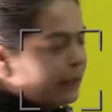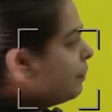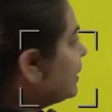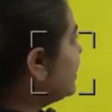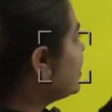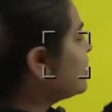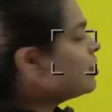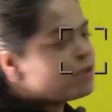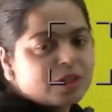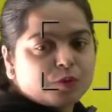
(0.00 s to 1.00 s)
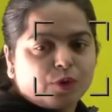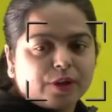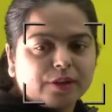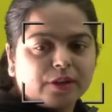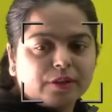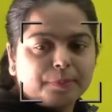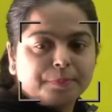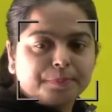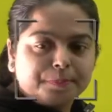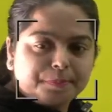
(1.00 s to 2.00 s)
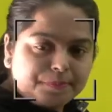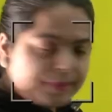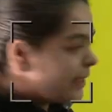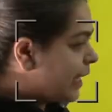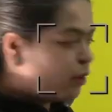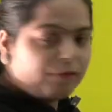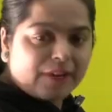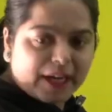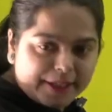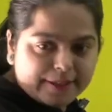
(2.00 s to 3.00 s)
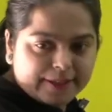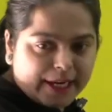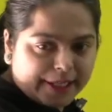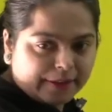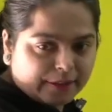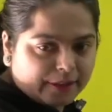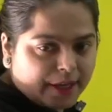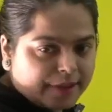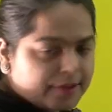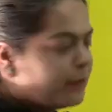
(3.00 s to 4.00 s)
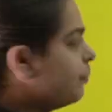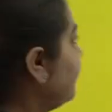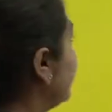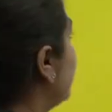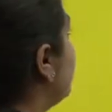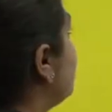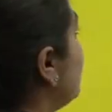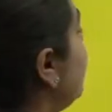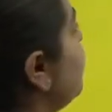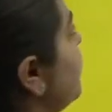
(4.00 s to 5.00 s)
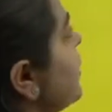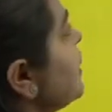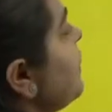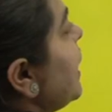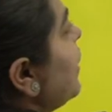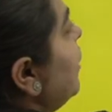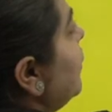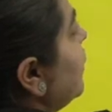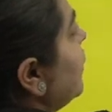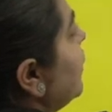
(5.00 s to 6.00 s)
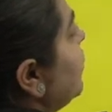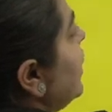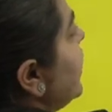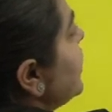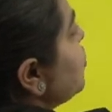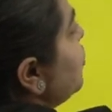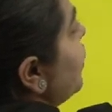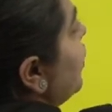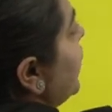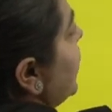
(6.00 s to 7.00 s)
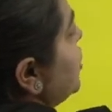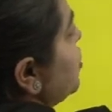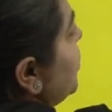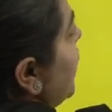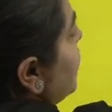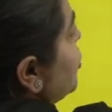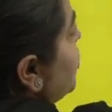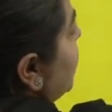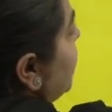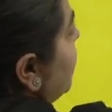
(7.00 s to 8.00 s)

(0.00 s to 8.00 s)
but this is just for the sake of understanding the things. So, first para relates to your introduction.